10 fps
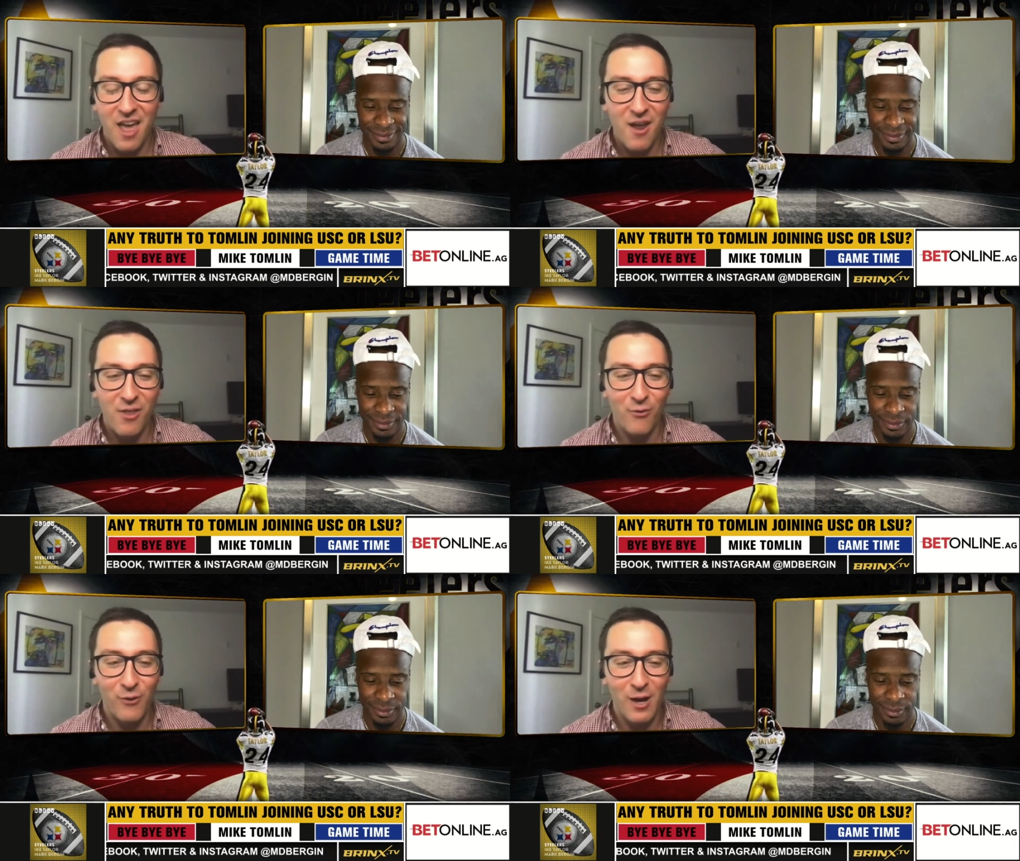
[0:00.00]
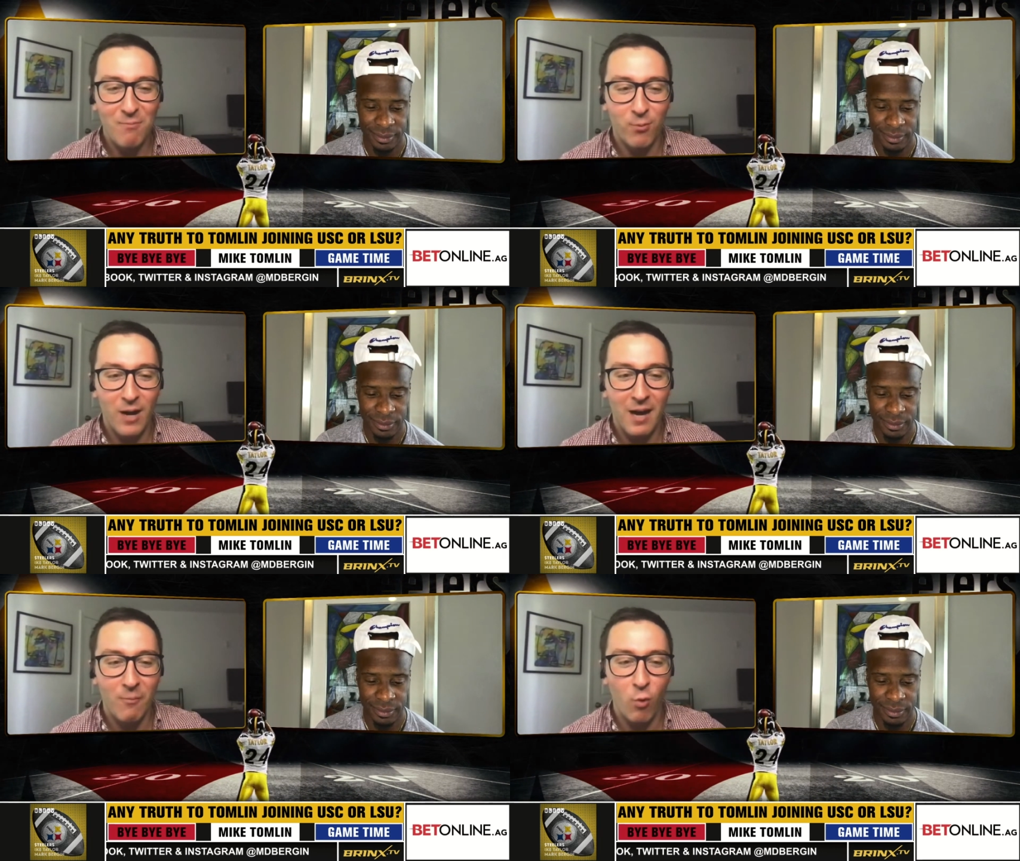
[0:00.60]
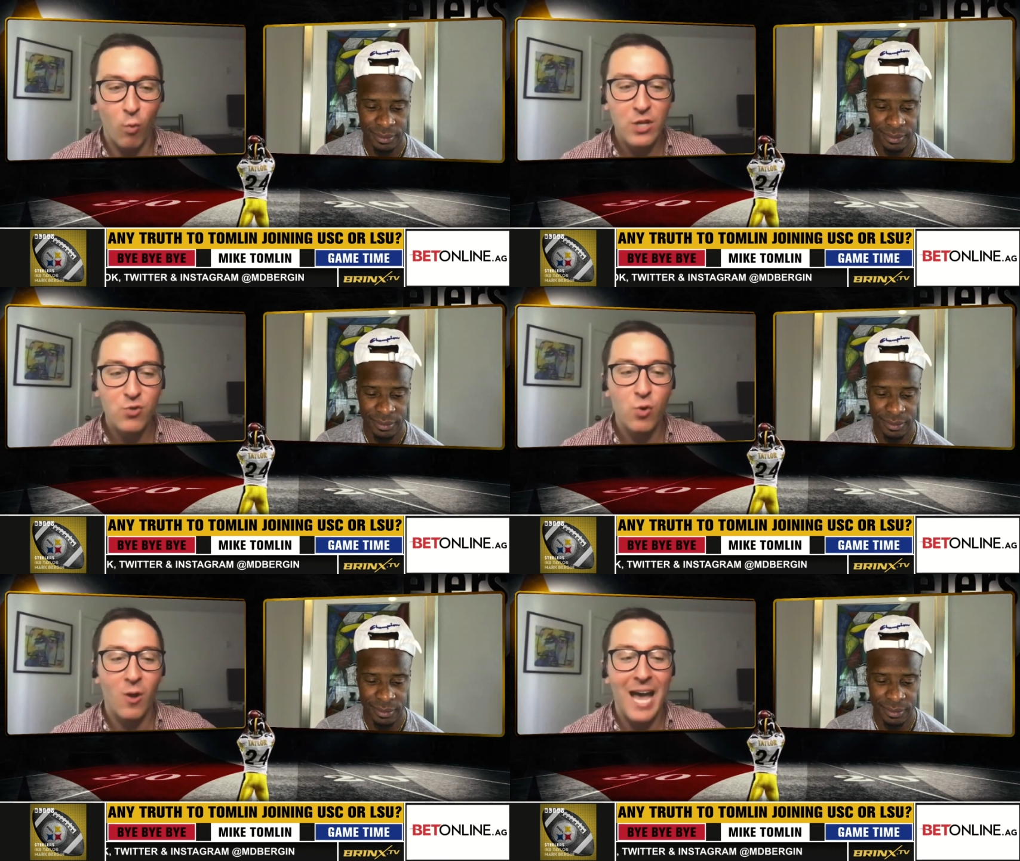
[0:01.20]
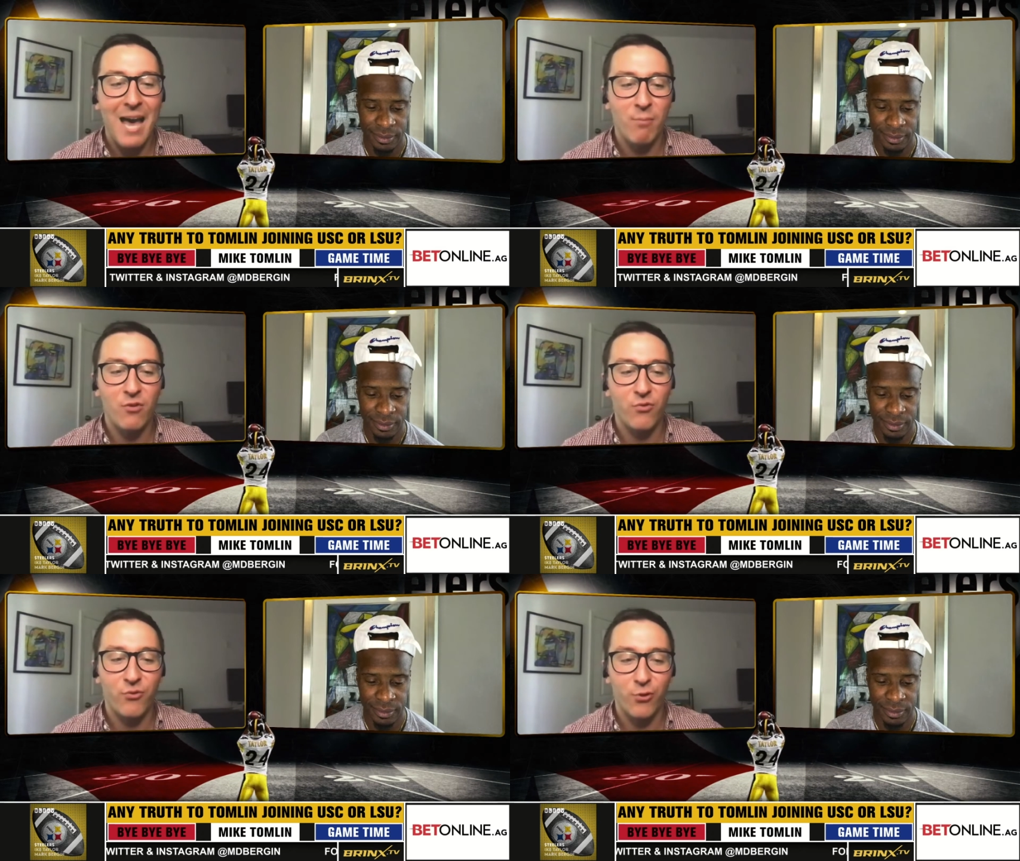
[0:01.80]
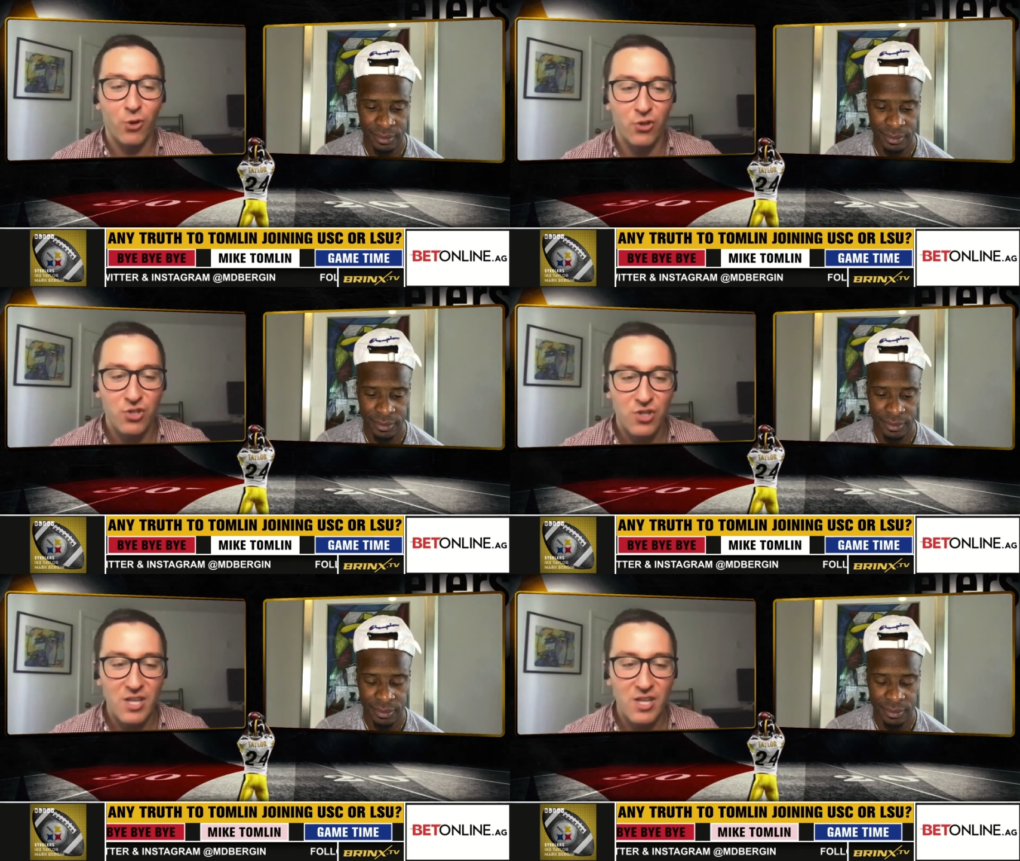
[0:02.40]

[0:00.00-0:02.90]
Speaker 1: another fun prop: which will happen first,